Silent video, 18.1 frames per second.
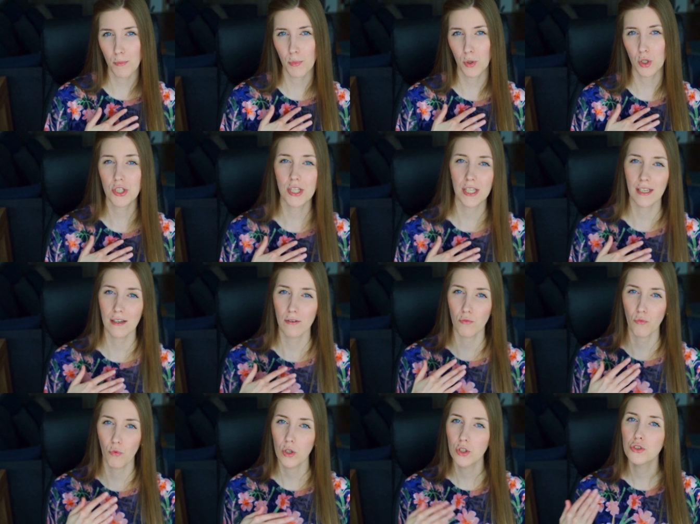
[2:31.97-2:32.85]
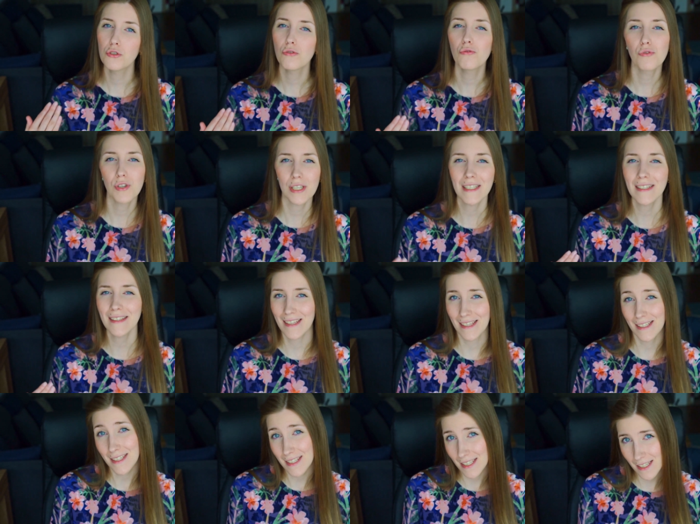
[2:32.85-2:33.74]
books that I want to read
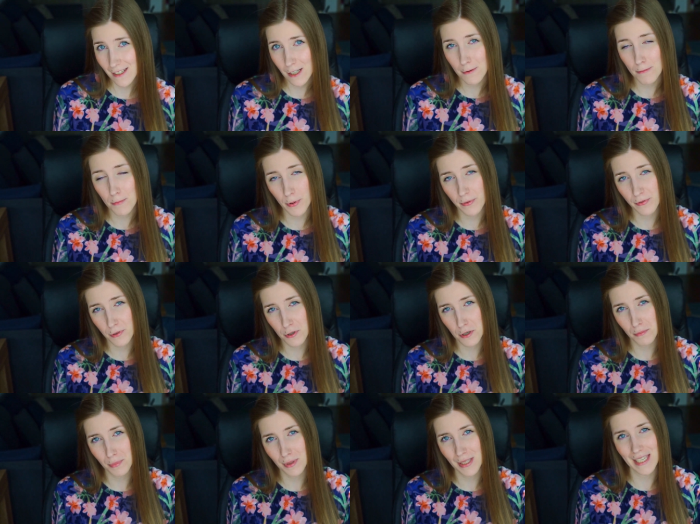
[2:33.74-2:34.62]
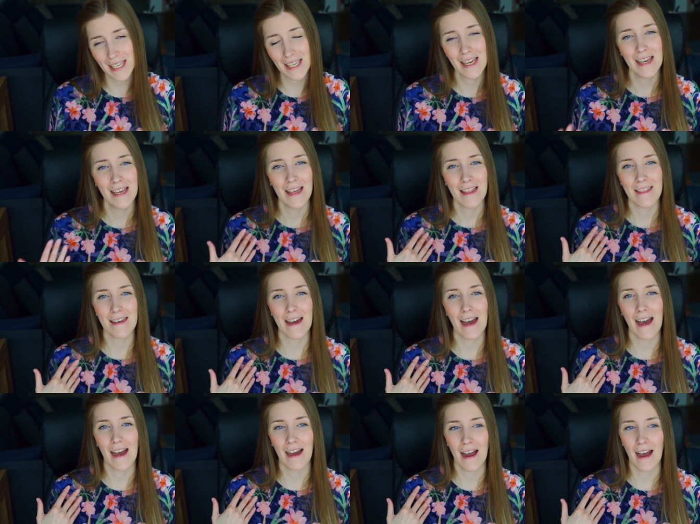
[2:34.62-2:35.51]
this year preferably,
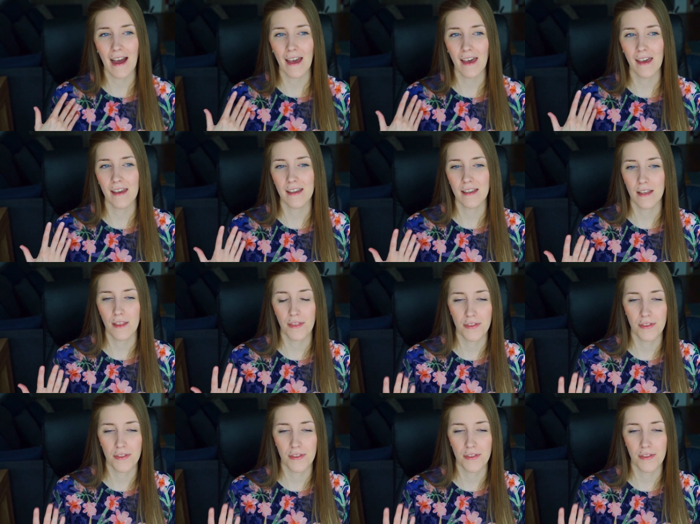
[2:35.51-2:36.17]
that I